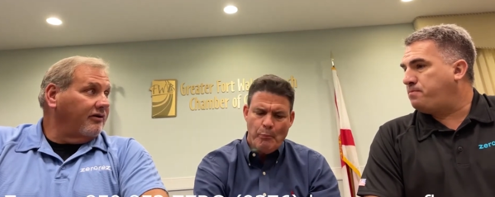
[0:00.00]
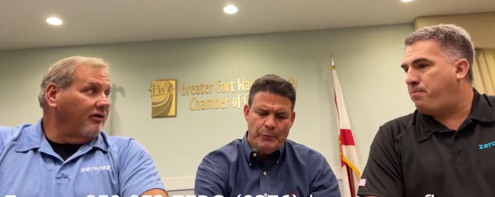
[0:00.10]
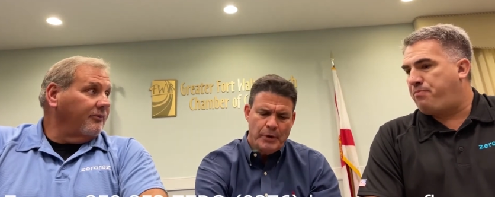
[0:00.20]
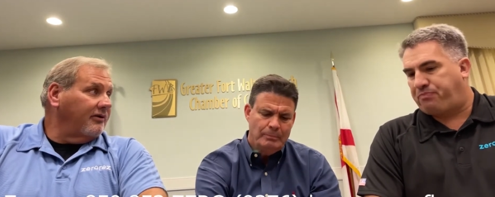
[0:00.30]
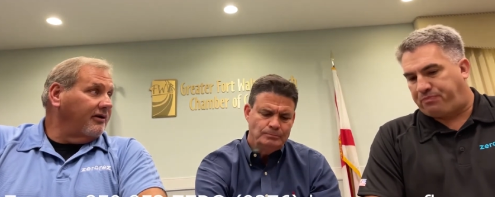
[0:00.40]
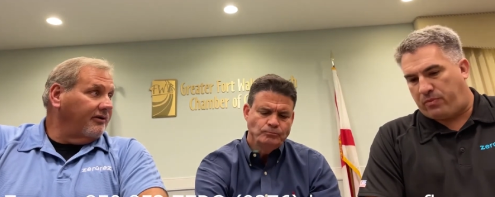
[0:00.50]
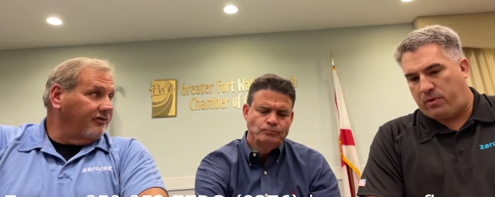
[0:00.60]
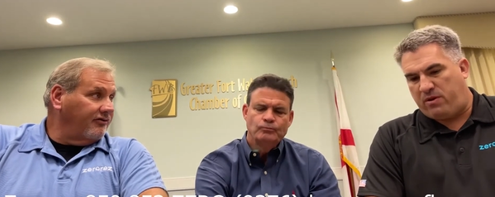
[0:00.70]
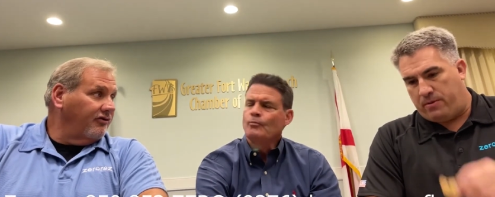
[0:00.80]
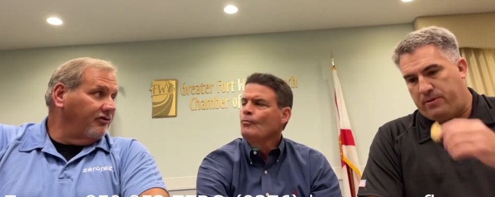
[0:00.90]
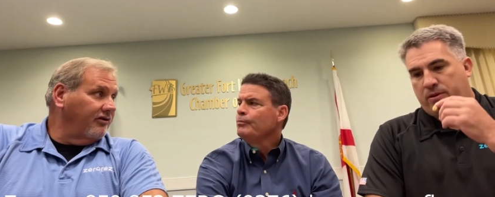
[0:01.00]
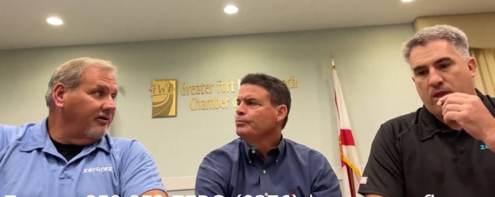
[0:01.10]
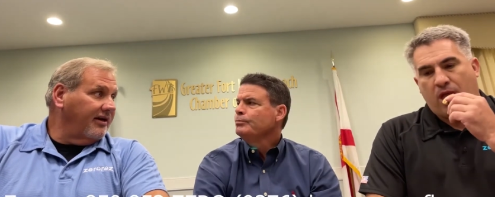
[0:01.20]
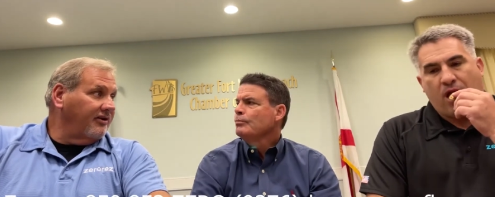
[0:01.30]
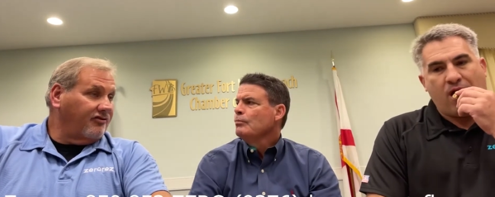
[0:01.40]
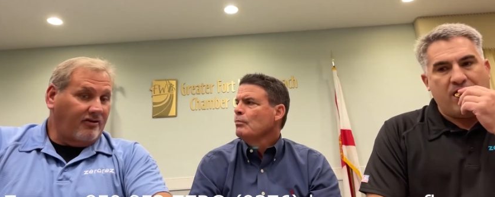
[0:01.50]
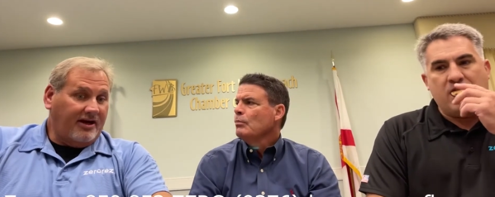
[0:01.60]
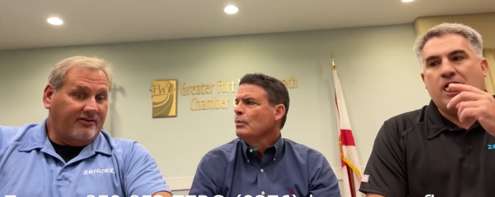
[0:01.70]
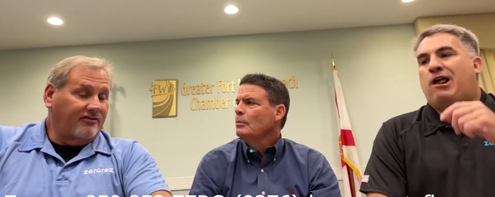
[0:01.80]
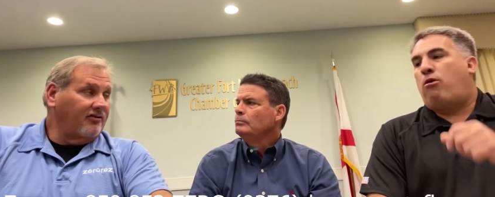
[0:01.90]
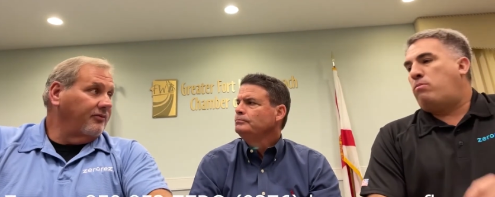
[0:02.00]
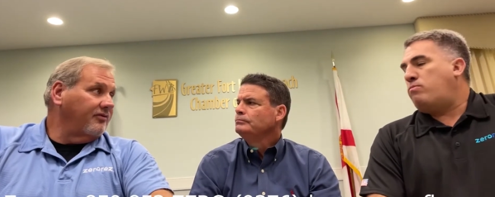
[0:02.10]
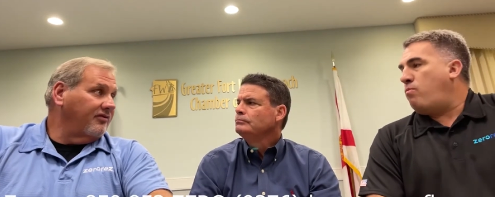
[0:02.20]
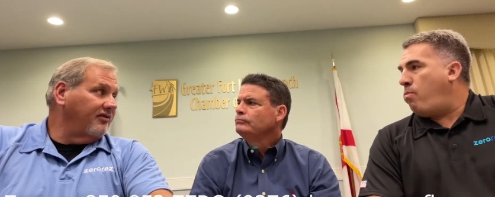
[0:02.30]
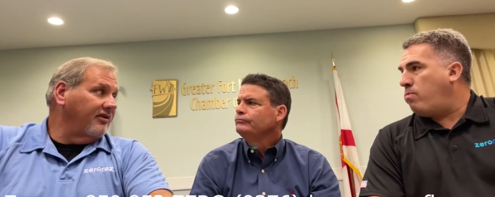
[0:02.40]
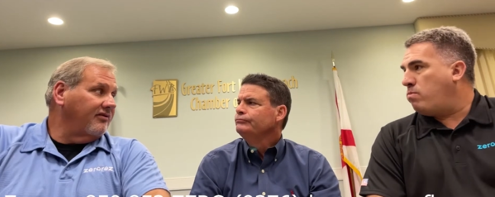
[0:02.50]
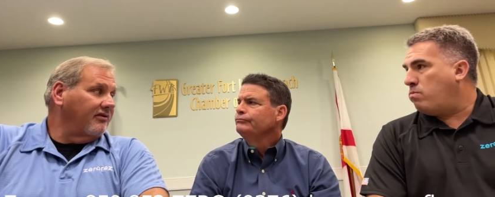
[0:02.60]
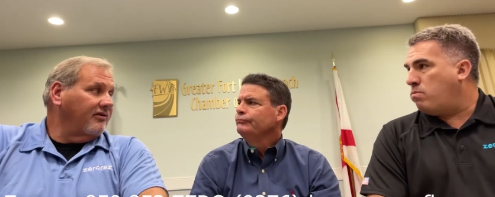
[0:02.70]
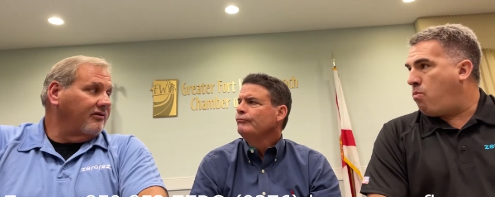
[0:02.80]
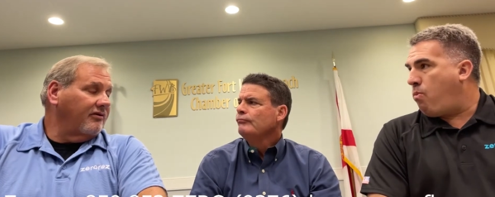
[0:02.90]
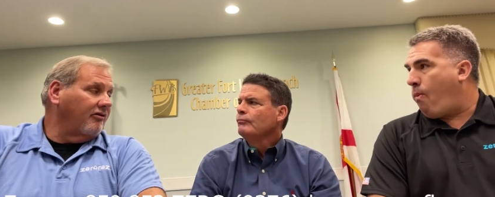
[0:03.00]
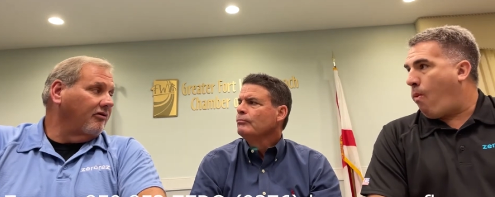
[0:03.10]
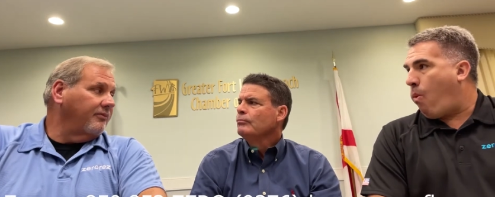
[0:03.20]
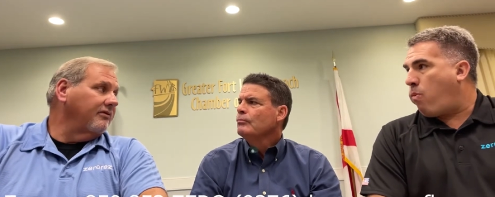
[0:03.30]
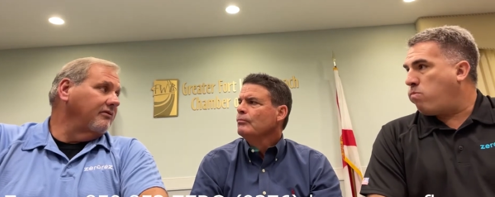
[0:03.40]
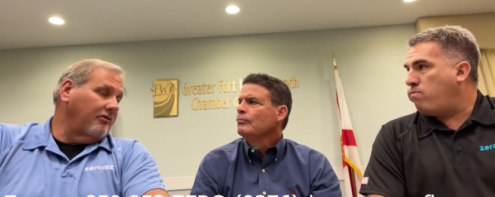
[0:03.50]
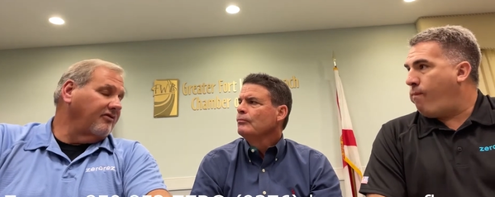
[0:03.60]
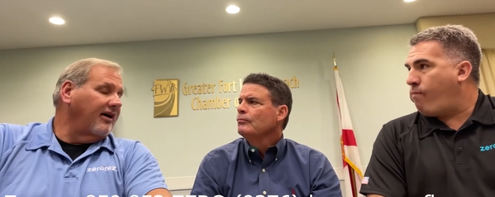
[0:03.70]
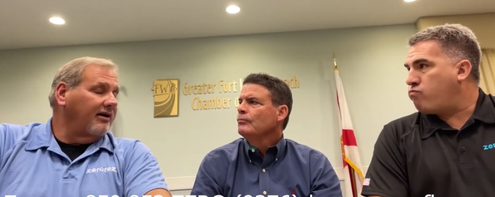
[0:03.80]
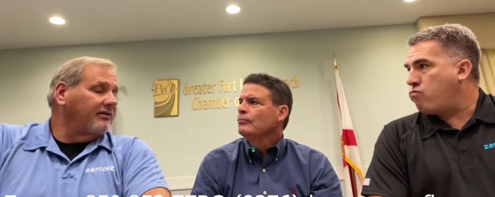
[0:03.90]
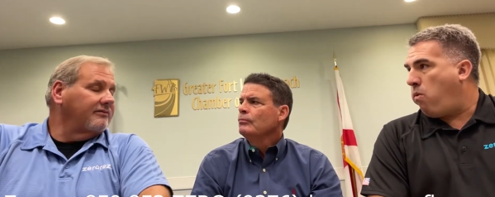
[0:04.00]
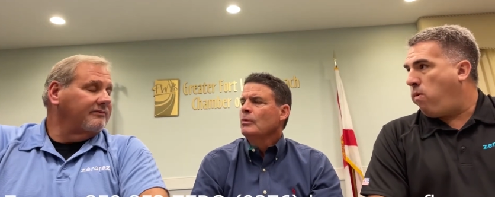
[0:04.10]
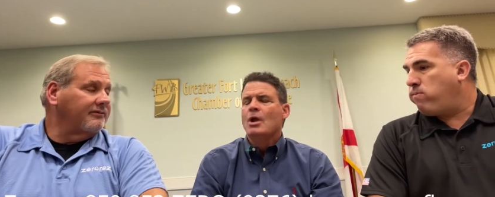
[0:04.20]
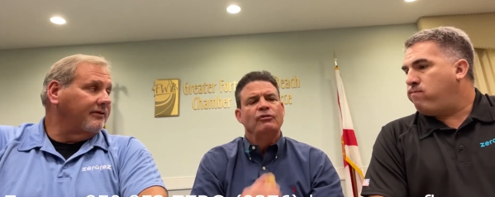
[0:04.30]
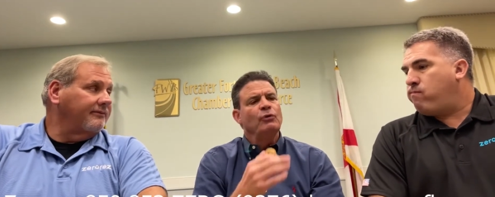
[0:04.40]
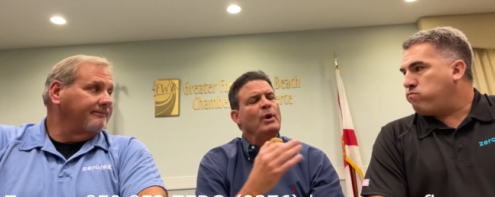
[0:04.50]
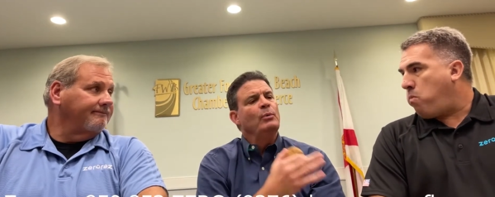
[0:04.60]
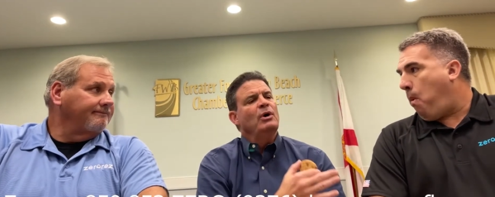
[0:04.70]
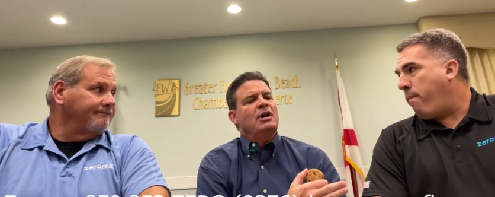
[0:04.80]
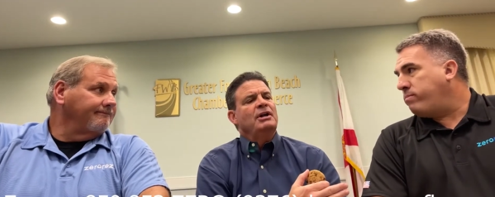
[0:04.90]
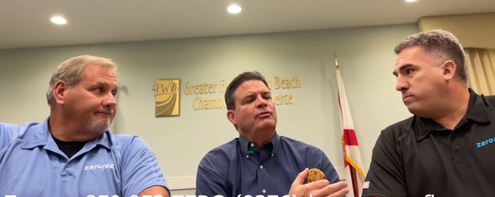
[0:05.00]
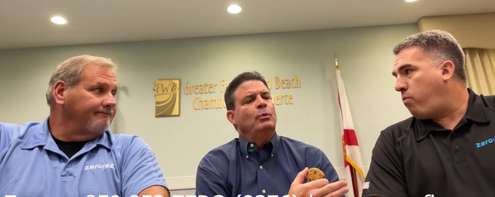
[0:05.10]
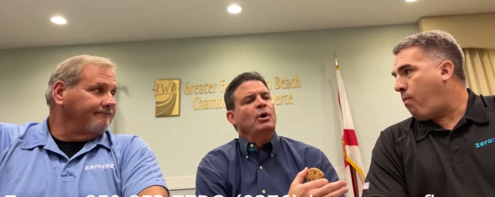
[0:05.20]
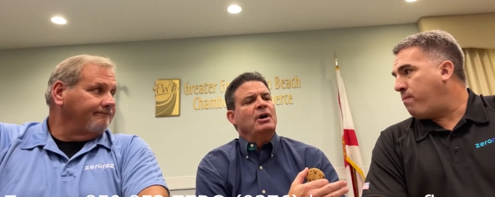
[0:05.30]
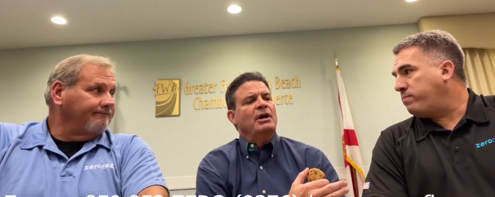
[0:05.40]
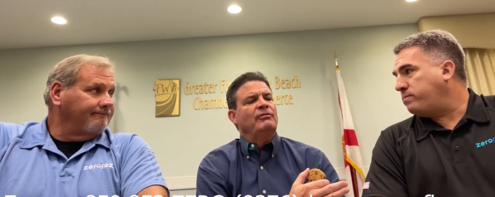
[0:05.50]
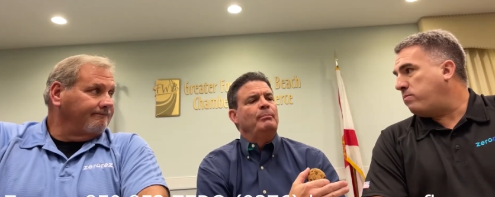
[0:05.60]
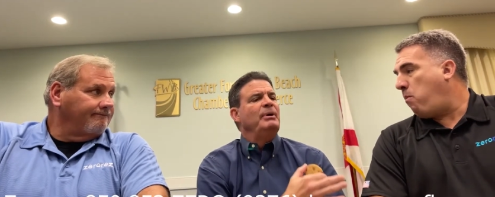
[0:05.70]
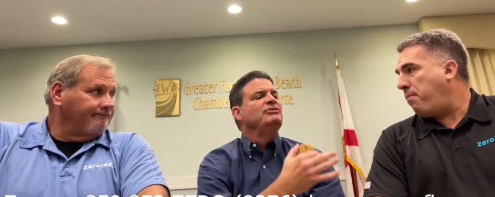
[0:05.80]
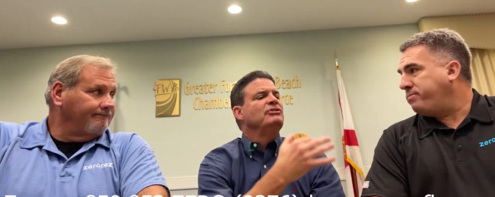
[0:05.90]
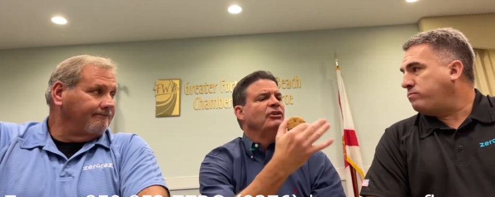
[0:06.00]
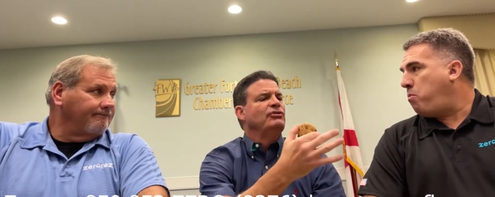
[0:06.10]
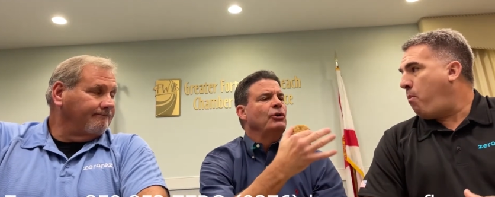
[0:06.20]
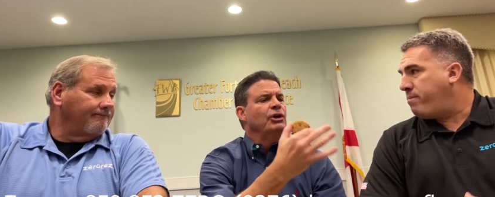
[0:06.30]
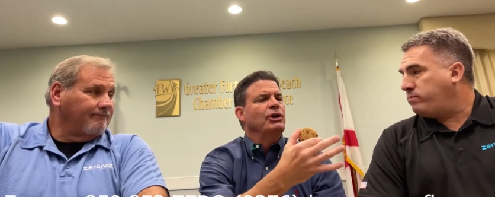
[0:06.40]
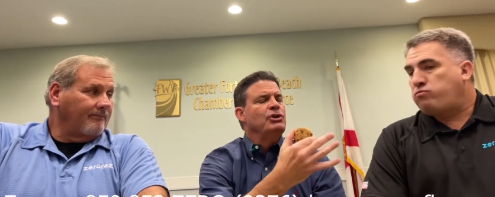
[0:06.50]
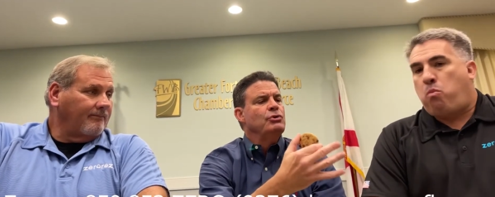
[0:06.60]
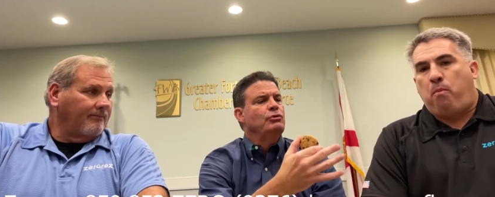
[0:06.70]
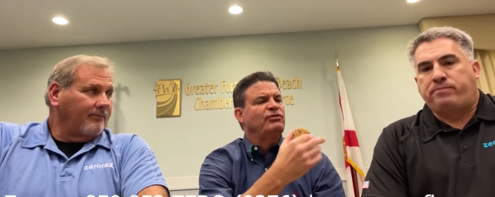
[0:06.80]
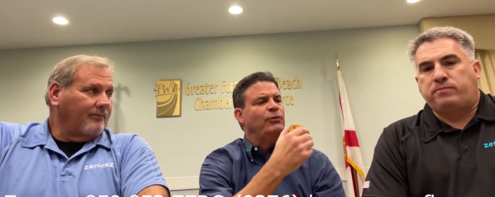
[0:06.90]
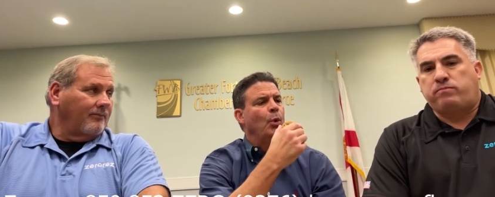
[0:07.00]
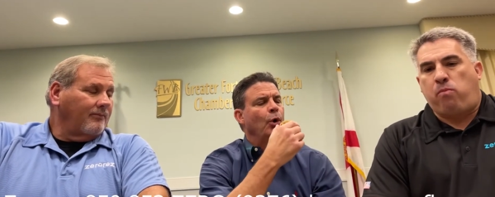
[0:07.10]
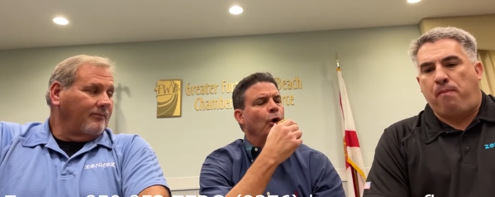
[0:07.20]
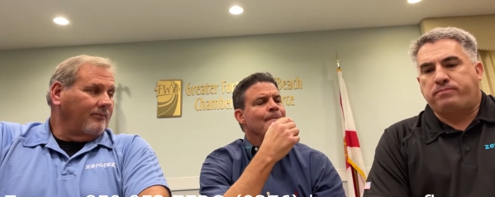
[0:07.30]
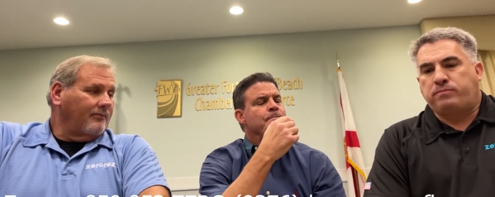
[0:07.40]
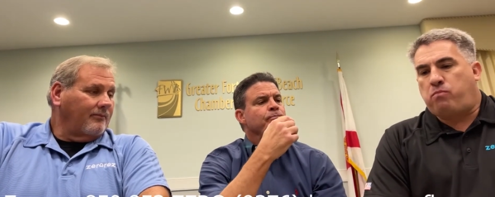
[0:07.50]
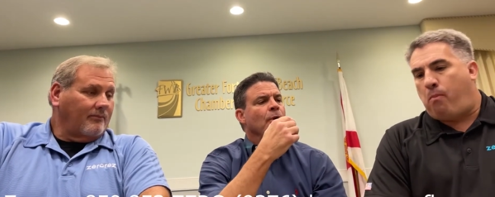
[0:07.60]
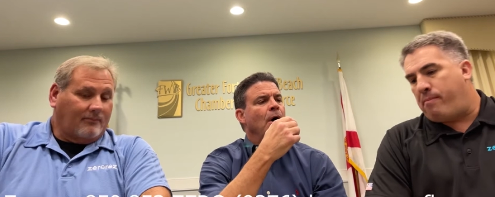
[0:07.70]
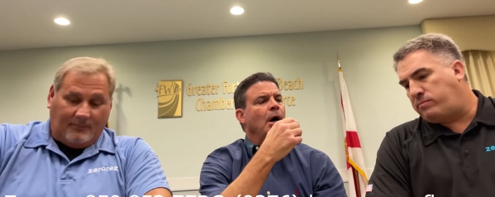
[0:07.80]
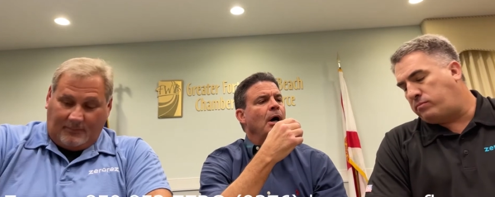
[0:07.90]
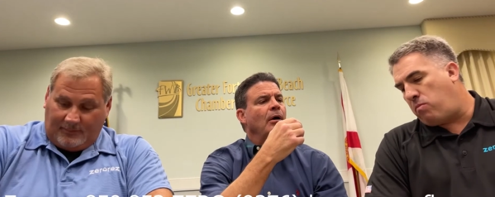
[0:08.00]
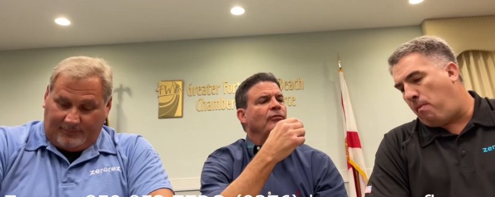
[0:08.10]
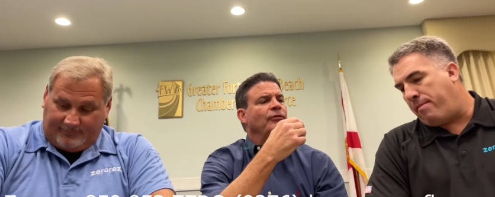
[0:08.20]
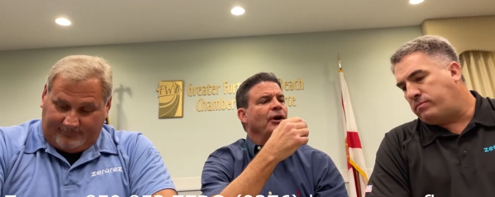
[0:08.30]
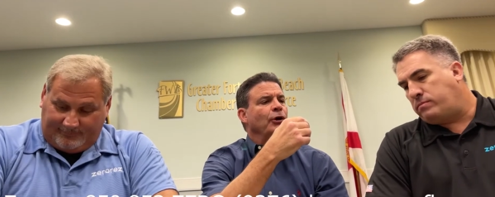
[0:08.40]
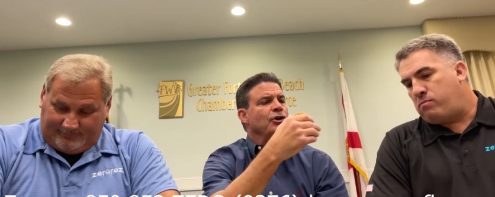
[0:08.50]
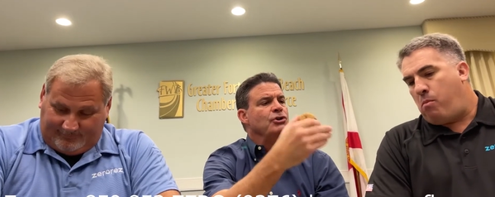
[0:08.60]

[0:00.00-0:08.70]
Speaker 1: carpet cleaners use it. That attracts the soaps and sticks it into your carpet or tile.
Speaker 2: So, when what kind of what kind of businesses are you going to use for uh, that are going to